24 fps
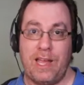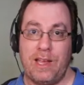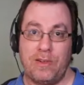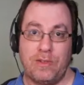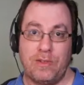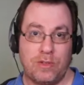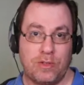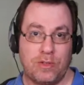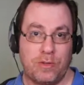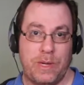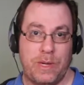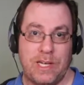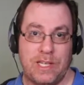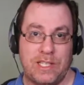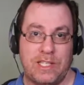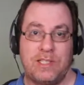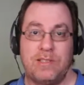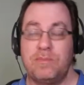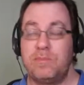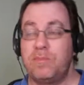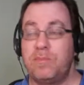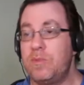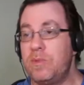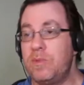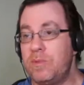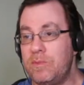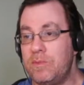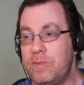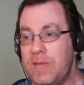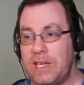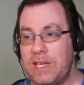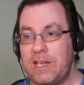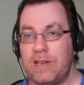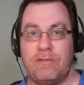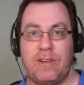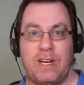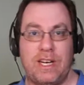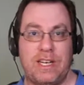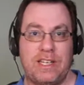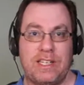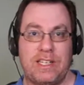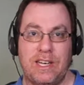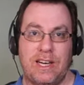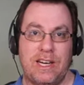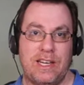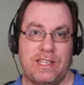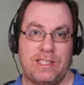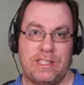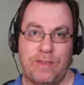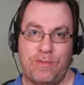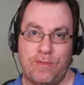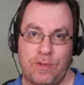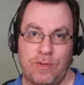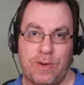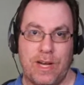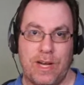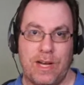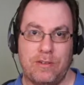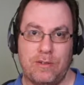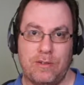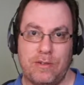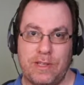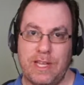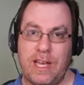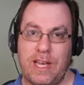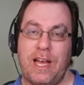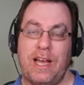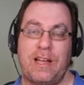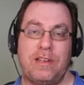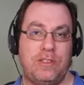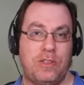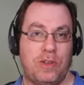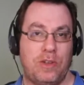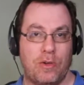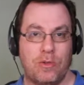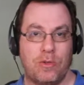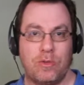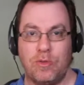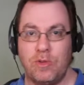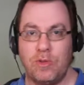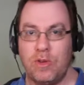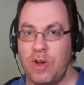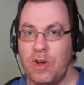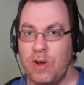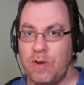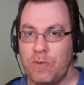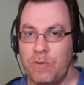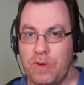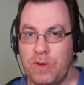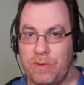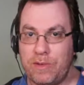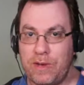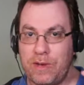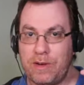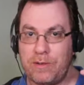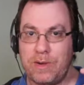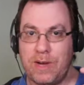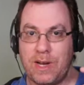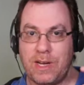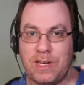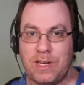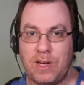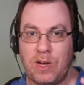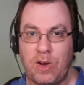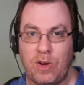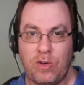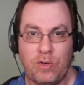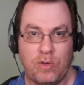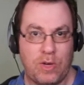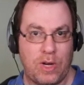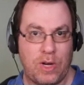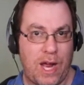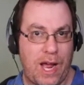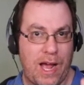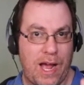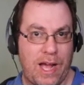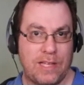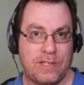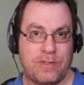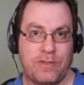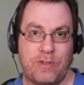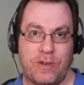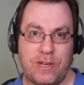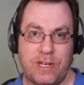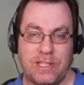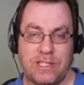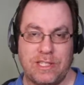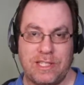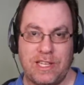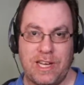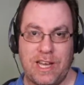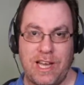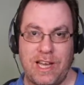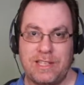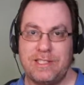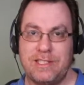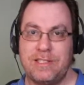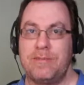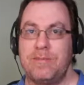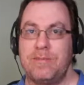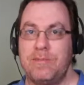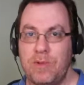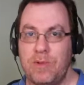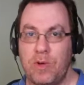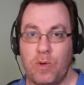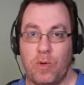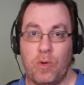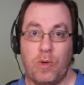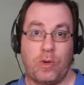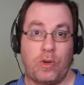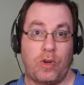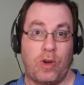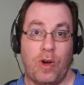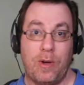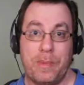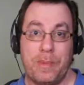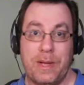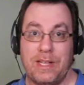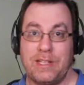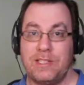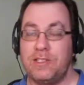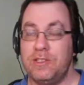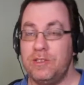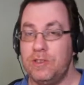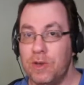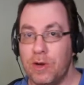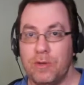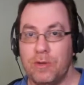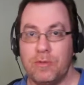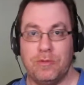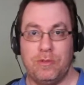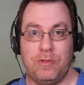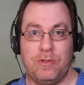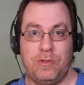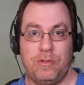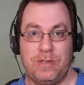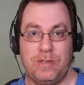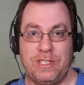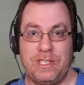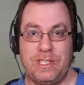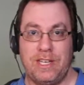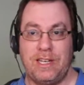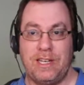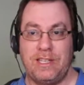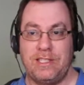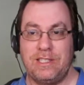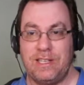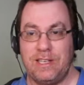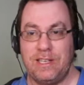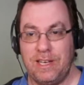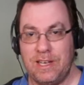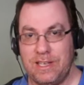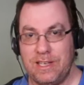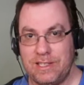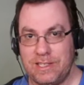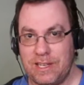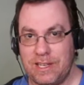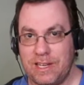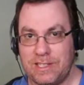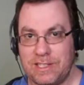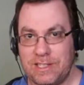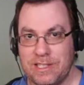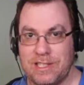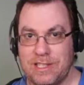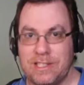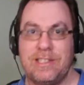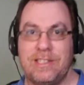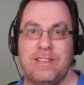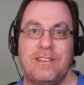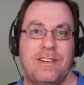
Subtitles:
on Twitch, they can recognize if you are doing that. If anyone asks for it in chat or comments, don't touch it.